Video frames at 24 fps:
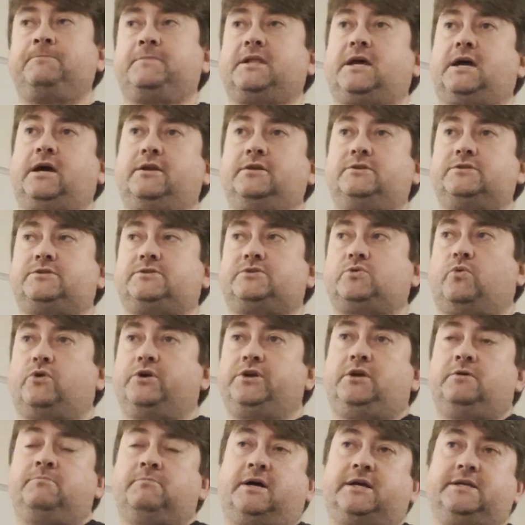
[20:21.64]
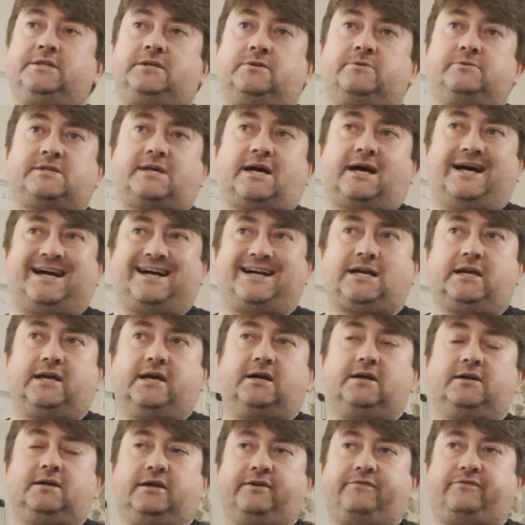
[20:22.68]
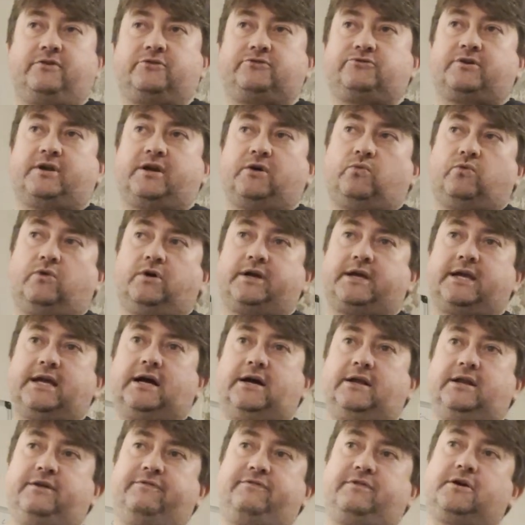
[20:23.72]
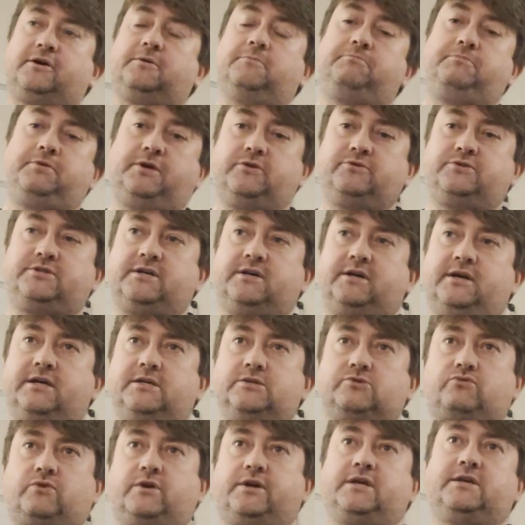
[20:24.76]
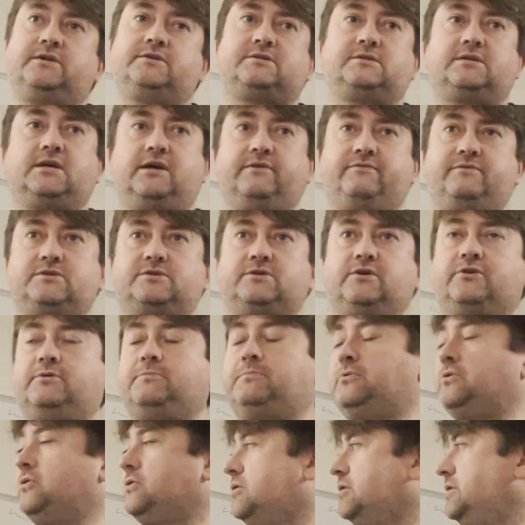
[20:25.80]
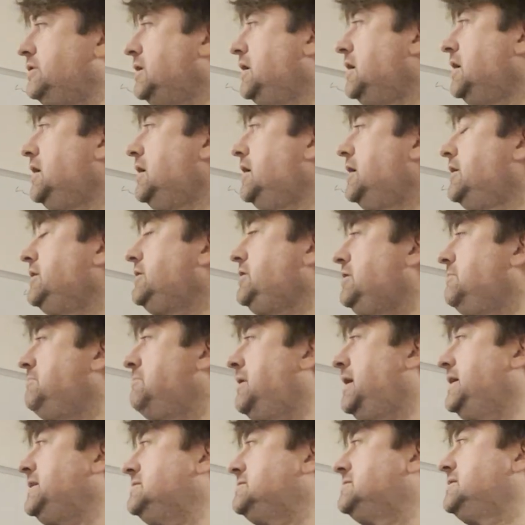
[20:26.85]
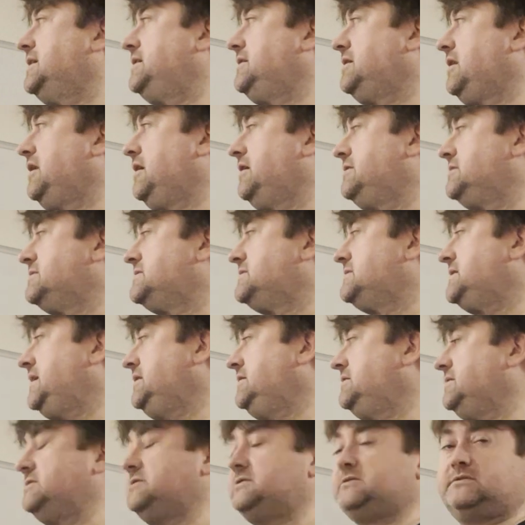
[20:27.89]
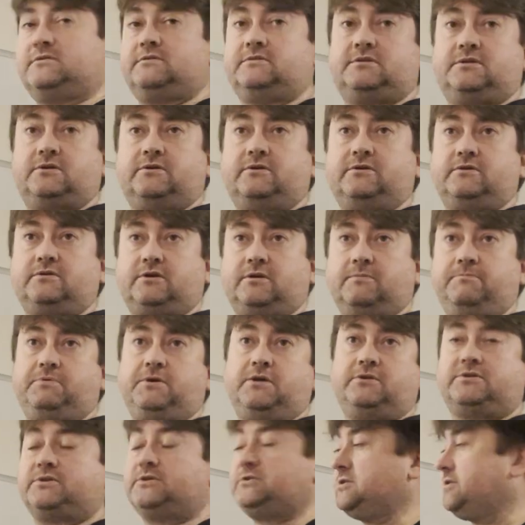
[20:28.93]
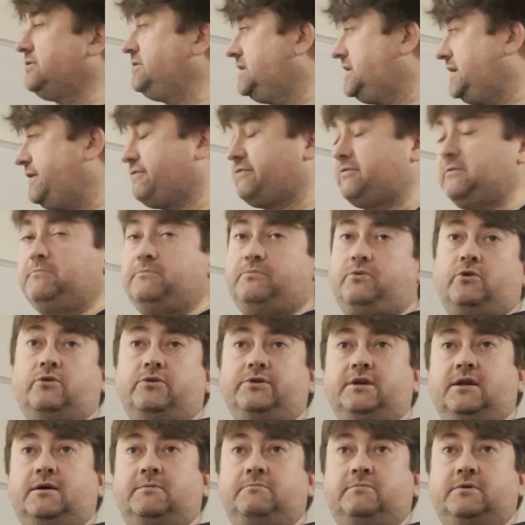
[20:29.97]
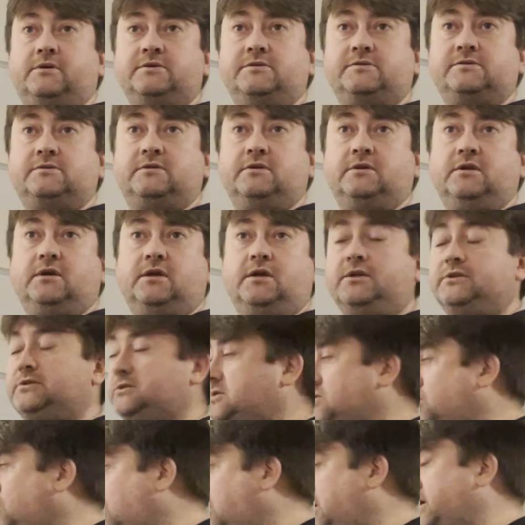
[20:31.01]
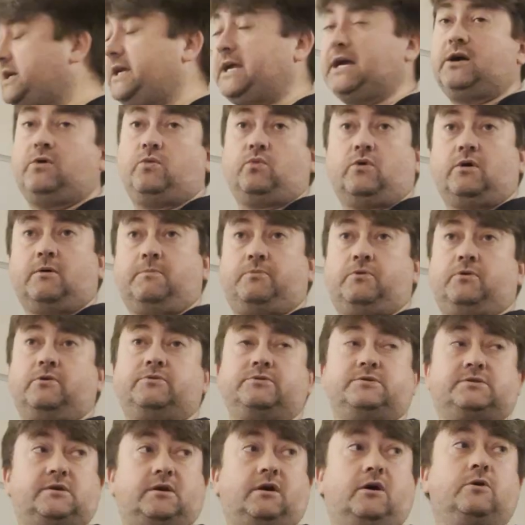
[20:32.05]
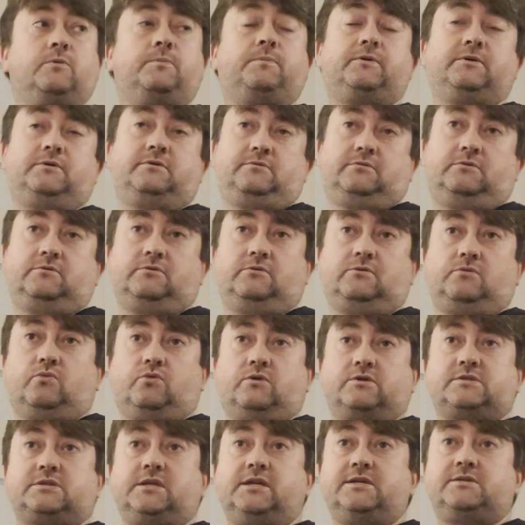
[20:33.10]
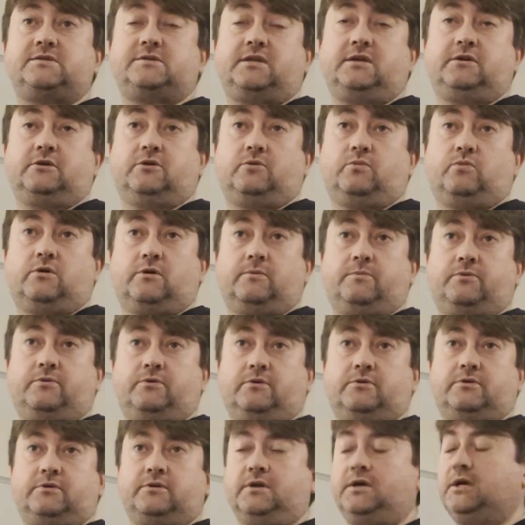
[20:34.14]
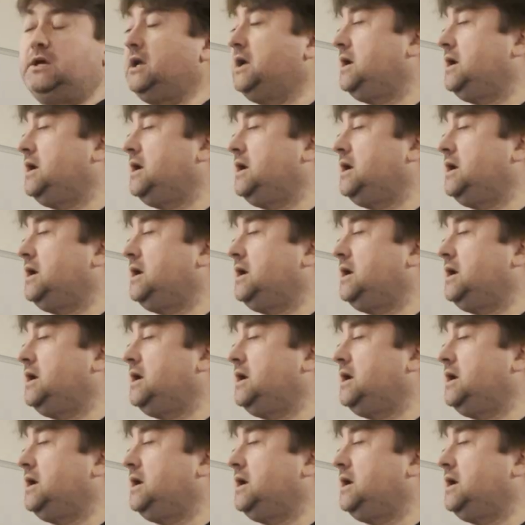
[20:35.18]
And so what you might do as a hacker, if you're trying to work out if a computer is running a service on a port, you might send a load of SYNs to computers on different port numbers to work out what ports are open, what's listening on what port.